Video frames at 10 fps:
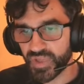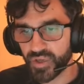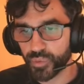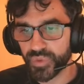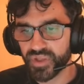
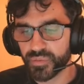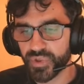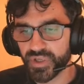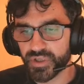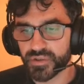we
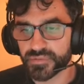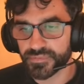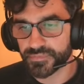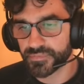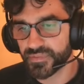will
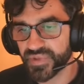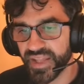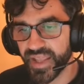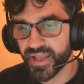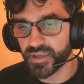
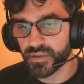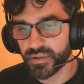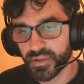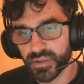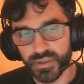then,
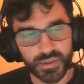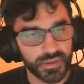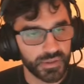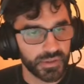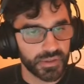
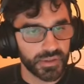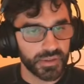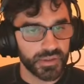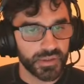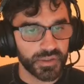
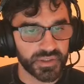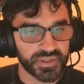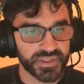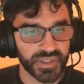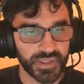let's
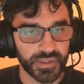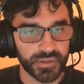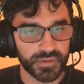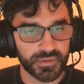see here,